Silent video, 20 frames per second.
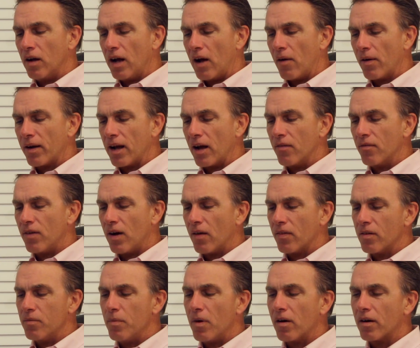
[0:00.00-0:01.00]
how I got
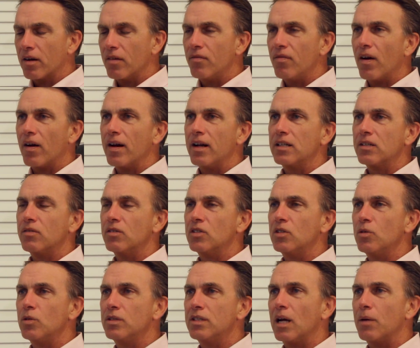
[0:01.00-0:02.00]
involved in the American Foundation for
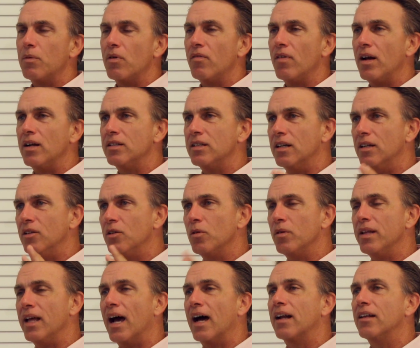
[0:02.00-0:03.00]
Suicide Prevention and
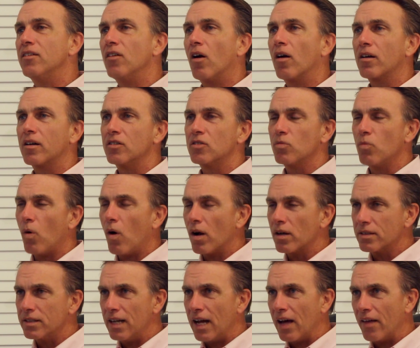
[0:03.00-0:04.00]
doing the Out of Darkness
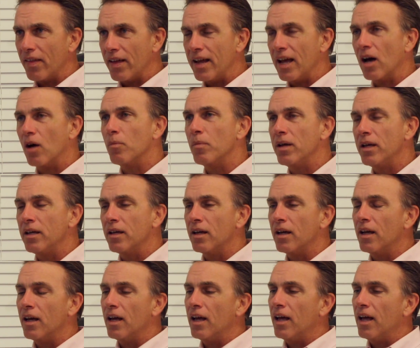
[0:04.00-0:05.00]
walks and how they helped me.
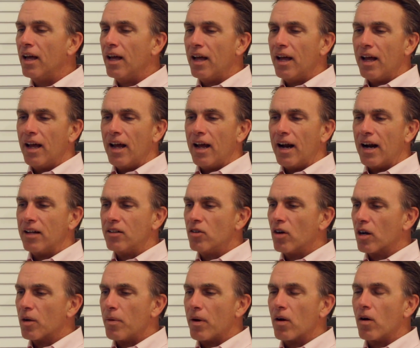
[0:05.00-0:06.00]
And I
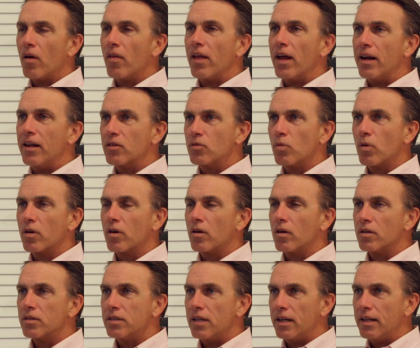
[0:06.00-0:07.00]
talk about all that, and this one
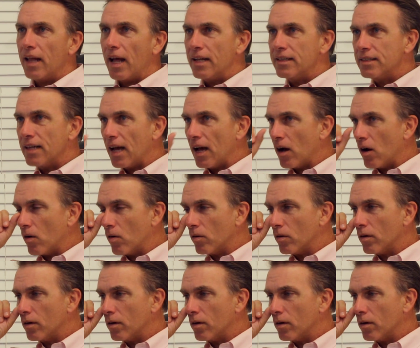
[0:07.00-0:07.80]
girl said, that's how